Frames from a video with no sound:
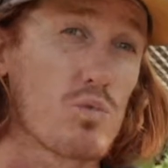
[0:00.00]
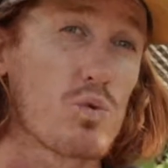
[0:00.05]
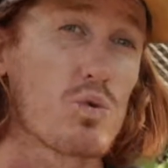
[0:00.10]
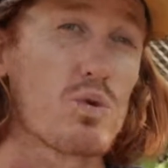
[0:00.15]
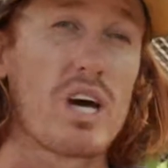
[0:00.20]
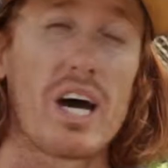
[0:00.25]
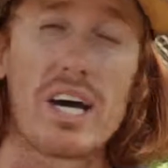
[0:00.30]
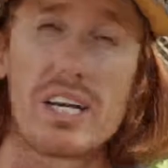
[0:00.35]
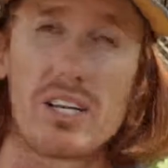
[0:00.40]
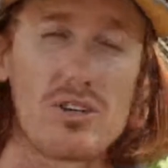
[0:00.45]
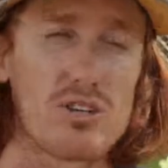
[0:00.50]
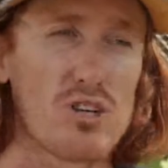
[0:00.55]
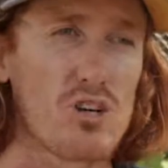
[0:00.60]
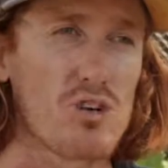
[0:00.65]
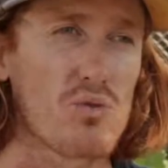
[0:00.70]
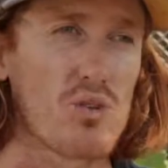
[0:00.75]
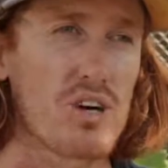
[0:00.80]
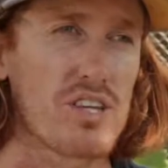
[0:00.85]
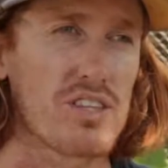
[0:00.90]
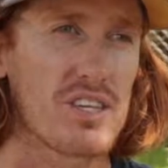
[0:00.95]
I don't
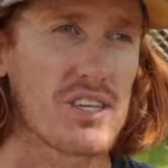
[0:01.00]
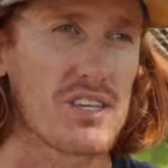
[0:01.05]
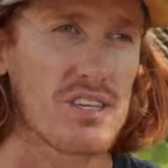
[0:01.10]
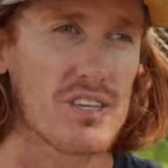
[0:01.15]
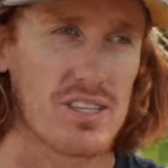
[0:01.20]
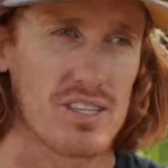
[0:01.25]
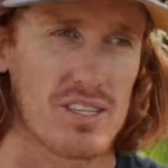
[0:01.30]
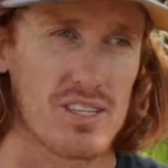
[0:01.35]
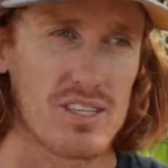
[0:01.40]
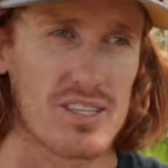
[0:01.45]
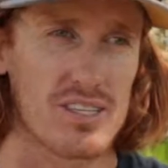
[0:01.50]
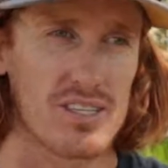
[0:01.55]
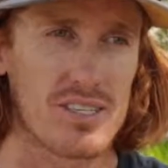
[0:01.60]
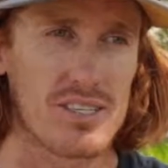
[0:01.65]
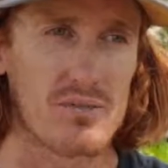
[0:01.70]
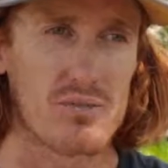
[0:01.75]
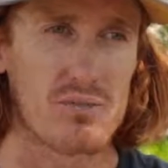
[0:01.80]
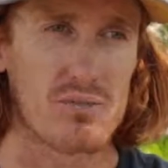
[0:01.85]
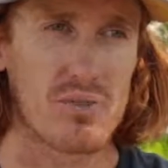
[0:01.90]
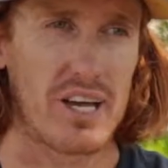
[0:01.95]
know what
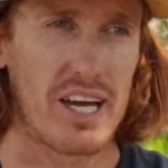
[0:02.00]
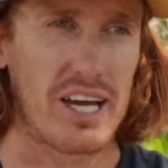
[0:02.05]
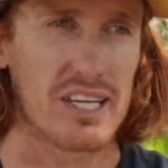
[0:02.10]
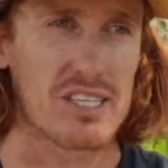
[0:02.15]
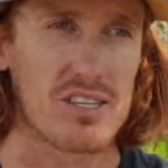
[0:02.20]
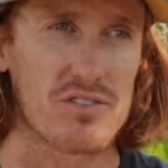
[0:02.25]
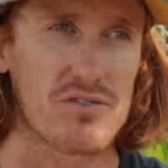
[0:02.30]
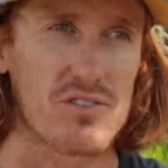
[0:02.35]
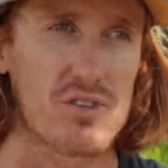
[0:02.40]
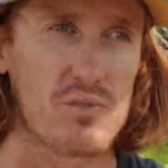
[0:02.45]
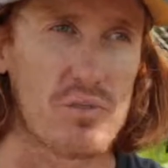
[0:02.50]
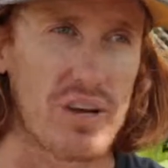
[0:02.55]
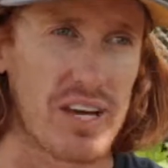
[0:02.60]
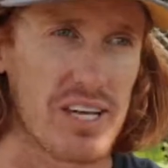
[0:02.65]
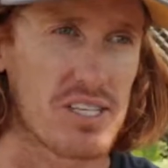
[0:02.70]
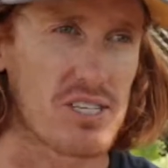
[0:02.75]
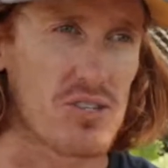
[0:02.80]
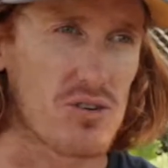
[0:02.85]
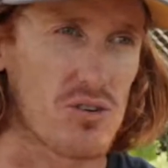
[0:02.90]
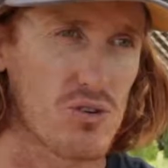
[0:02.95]
the plans of the
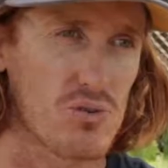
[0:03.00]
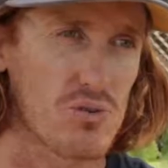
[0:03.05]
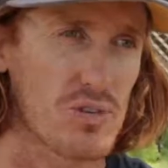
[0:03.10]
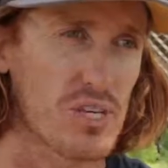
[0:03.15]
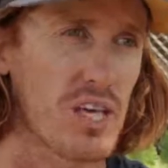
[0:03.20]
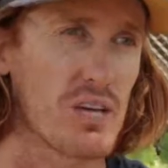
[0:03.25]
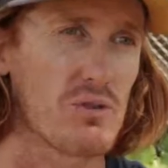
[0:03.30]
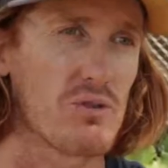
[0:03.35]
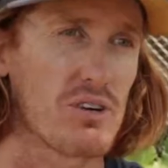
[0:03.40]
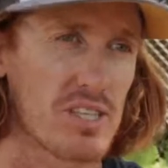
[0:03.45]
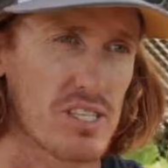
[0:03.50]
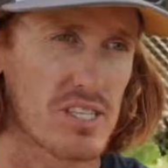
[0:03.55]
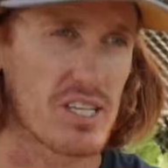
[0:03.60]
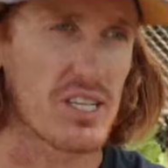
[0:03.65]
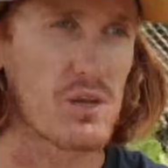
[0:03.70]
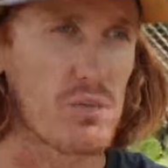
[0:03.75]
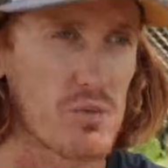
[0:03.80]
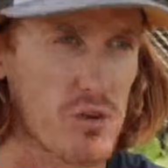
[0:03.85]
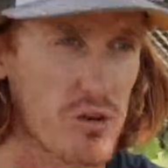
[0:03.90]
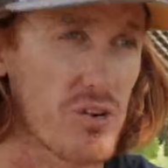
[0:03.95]
base or where they want to
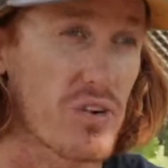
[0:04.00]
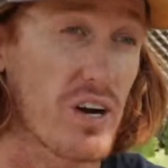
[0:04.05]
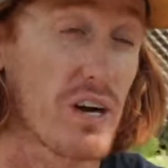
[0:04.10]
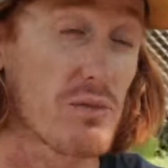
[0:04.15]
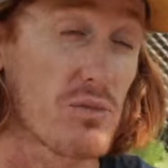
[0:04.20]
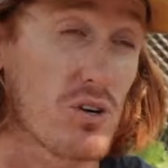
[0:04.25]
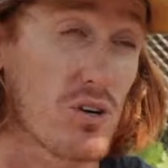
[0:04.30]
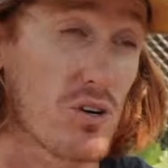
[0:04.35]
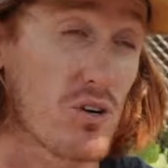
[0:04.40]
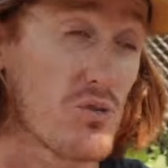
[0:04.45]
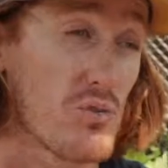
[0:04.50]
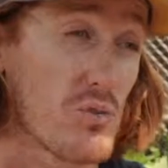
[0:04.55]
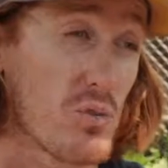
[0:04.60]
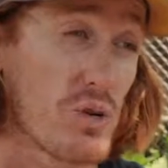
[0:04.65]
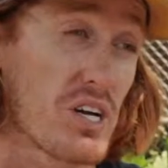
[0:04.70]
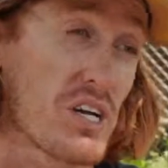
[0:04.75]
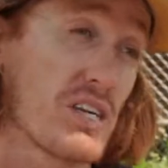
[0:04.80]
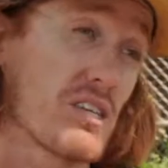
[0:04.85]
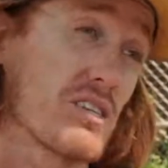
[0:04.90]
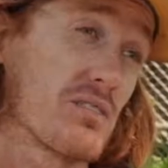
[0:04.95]
see the program go,
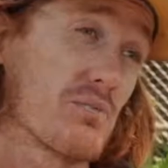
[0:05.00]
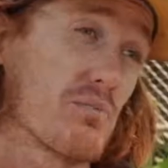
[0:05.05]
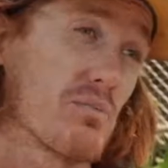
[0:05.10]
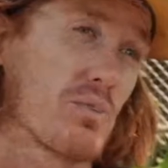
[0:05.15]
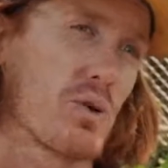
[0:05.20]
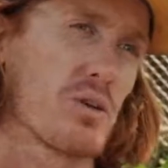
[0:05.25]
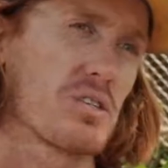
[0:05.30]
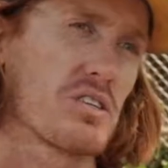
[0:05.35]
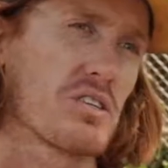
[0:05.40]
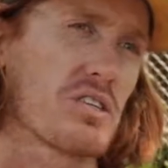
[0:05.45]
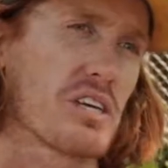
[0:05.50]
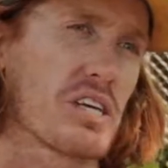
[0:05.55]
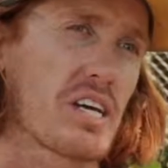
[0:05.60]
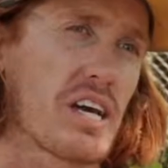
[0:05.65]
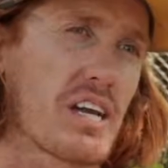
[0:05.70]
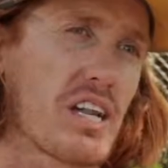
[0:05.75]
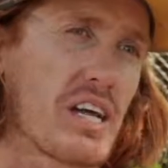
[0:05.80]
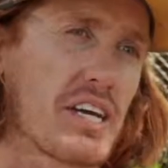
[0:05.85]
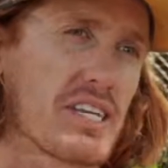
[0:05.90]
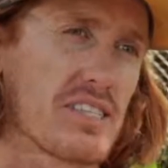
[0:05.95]
but personally
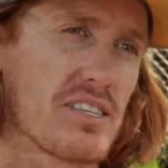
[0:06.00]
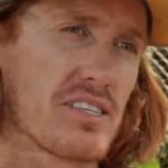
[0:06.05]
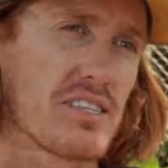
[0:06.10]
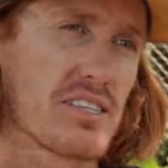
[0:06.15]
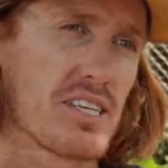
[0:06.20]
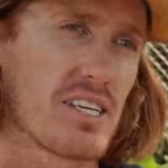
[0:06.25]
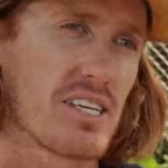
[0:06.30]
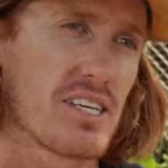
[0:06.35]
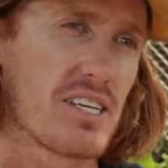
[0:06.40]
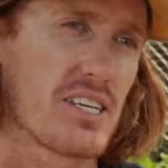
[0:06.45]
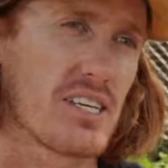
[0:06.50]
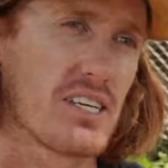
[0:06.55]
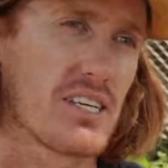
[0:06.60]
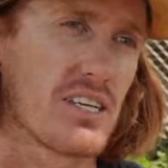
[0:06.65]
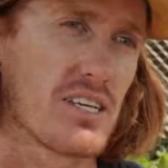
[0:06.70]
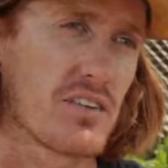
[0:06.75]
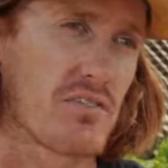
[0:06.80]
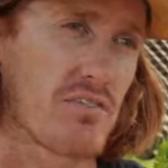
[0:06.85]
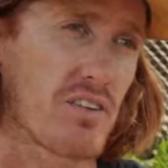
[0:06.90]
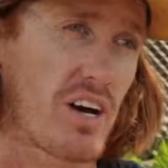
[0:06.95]
I'd like to
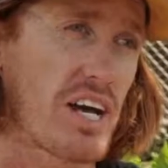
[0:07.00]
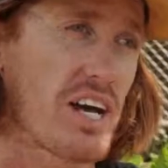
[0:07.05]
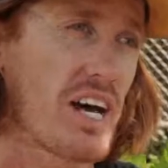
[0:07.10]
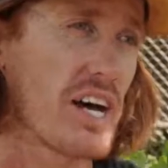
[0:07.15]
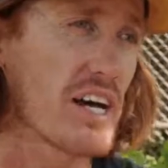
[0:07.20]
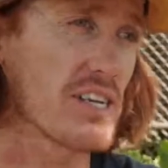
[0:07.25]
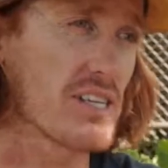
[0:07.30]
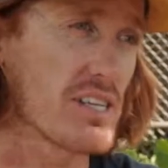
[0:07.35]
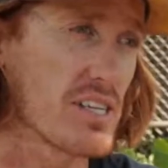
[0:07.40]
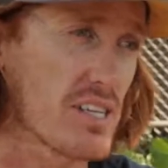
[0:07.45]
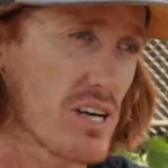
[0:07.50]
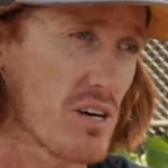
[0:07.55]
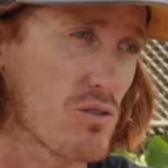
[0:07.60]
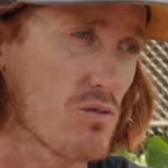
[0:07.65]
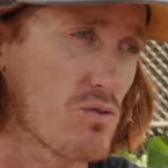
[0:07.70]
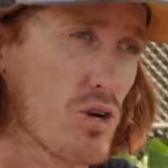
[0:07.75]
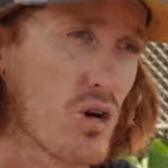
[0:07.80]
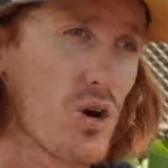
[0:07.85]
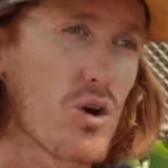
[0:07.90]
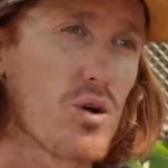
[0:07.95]
see, if I had a
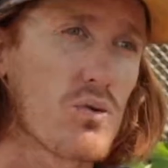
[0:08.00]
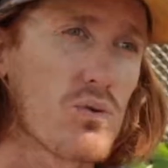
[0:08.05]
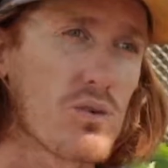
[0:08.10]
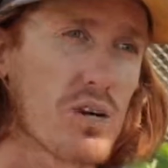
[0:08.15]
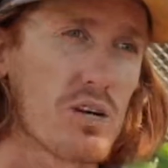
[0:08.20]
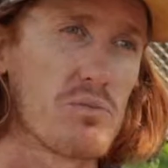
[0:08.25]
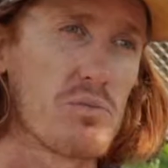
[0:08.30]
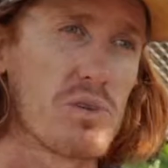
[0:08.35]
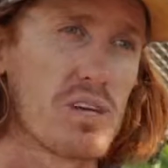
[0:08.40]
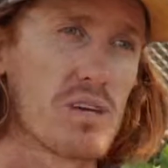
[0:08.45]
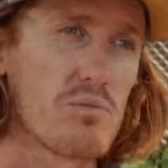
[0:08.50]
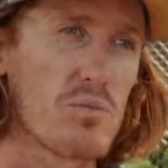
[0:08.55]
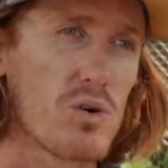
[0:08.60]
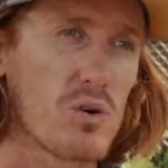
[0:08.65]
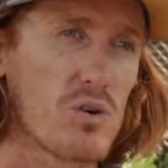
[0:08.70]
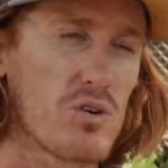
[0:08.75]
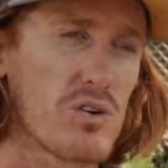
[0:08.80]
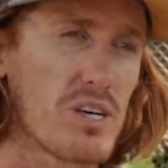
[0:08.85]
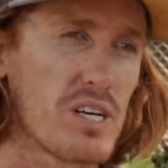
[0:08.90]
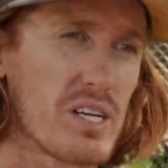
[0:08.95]
role, it'd be
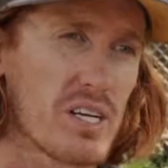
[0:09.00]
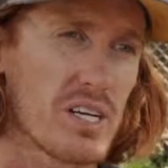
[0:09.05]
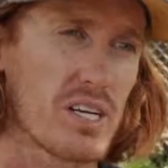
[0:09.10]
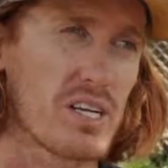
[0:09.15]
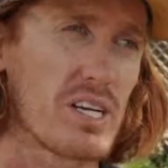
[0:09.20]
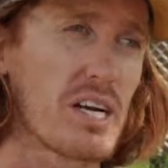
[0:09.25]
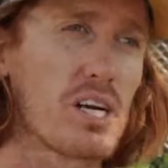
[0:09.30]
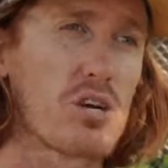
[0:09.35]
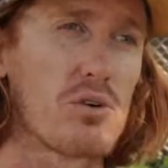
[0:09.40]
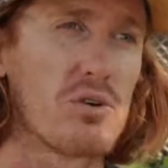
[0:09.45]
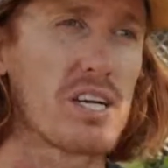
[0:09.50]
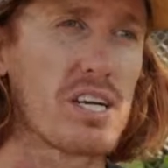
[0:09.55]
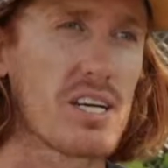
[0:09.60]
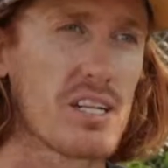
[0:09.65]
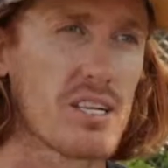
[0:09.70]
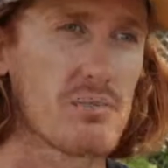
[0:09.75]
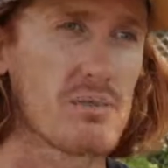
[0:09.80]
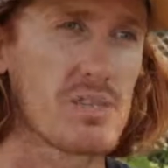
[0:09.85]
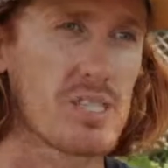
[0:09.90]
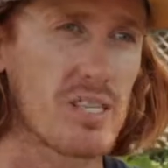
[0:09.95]
more in a
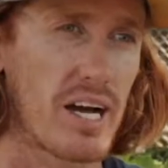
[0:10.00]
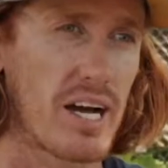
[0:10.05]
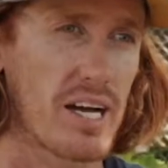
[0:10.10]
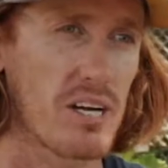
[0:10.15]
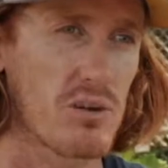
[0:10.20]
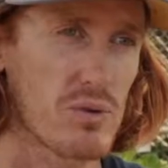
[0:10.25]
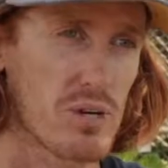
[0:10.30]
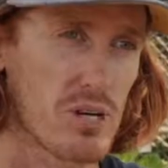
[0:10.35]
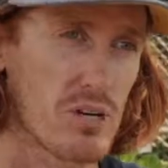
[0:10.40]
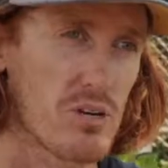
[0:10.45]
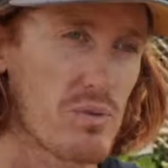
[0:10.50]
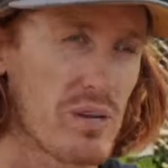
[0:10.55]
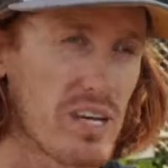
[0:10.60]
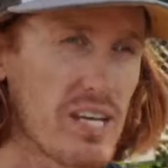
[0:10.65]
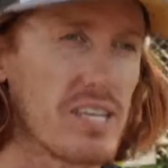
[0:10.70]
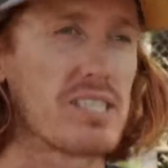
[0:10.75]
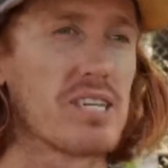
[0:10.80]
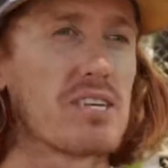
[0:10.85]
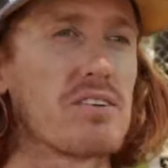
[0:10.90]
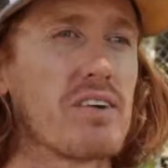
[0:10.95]
curriculum style where it'd
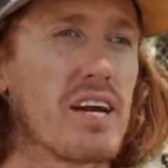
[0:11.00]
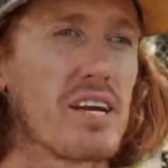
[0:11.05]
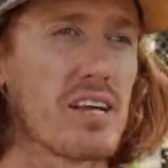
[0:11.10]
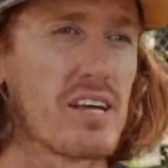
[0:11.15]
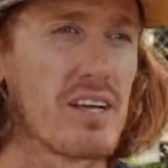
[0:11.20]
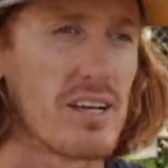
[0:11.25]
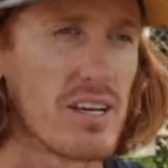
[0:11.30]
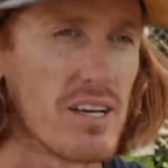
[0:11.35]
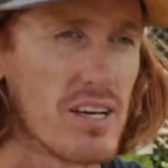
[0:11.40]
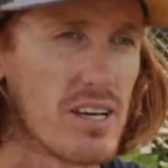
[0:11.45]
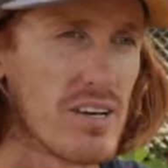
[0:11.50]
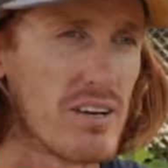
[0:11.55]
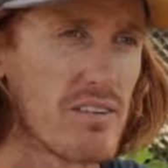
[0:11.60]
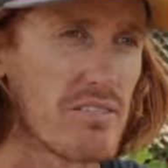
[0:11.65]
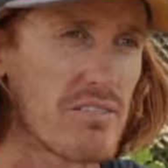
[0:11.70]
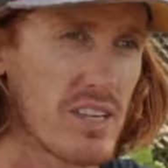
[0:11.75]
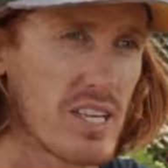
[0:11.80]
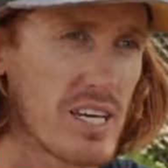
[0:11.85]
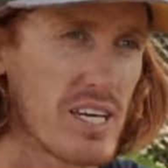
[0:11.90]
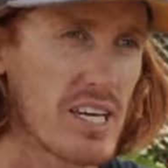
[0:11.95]
be integrated
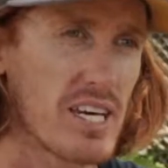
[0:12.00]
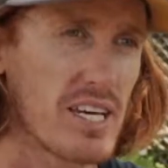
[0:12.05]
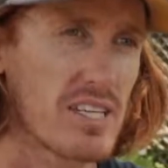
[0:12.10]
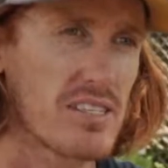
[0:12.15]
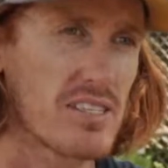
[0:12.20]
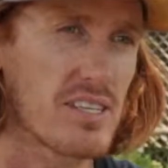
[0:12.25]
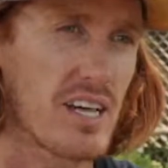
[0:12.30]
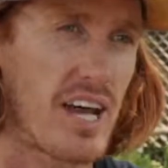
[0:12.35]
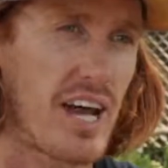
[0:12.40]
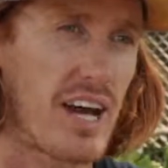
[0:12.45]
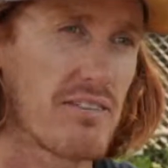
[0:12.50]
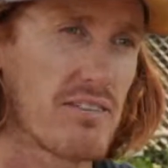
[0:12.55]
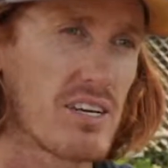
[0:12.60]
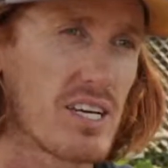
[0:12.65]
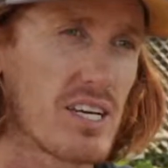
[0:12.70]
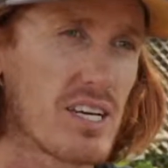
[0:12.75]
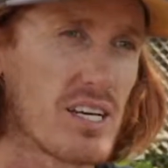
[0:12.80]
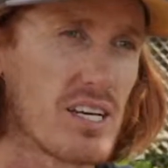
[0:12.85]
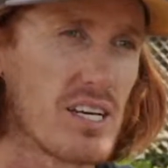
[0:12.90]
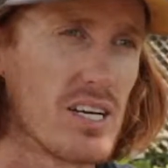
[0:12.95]
for the kids,
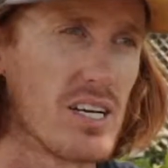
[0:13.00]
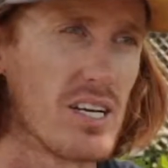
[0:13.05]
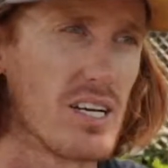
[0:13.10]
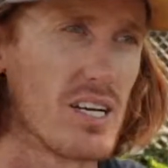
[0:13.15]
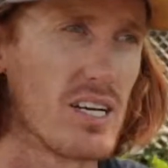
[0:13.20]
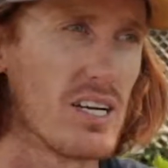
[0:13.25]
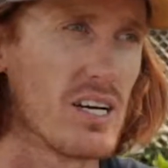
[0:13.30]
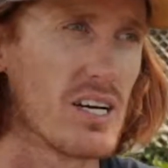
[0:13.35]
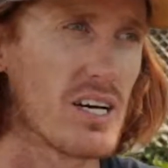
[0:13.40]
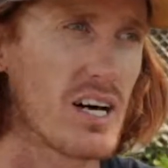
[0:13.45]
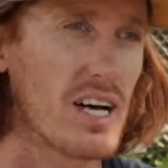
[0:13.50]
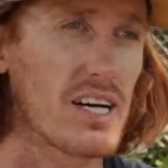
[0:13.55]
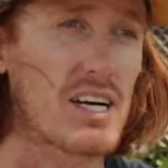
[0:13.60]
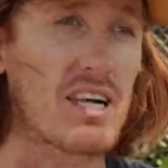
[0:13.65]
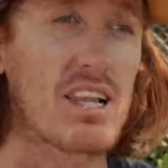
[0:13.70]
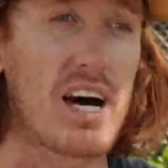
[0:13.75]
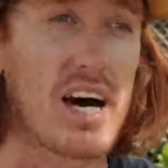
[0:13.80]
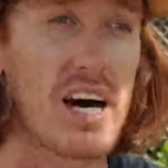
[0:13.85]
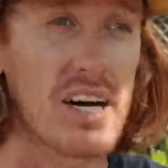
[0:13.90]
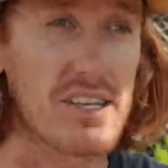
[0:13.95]
having a
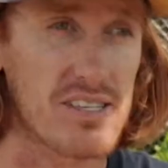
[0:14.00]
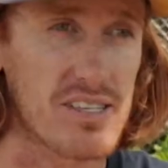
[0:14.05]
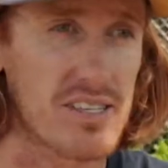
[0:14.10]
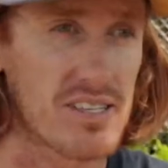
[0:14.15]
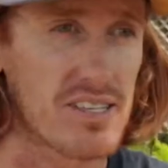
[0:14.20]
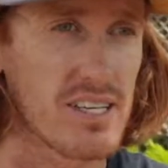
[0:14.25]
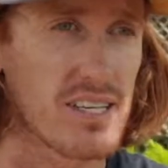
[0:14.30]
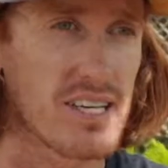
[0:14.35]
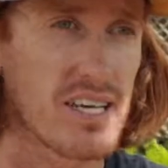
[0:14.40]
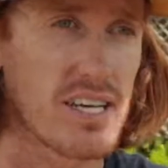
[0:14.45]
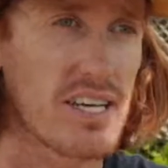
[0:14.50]
class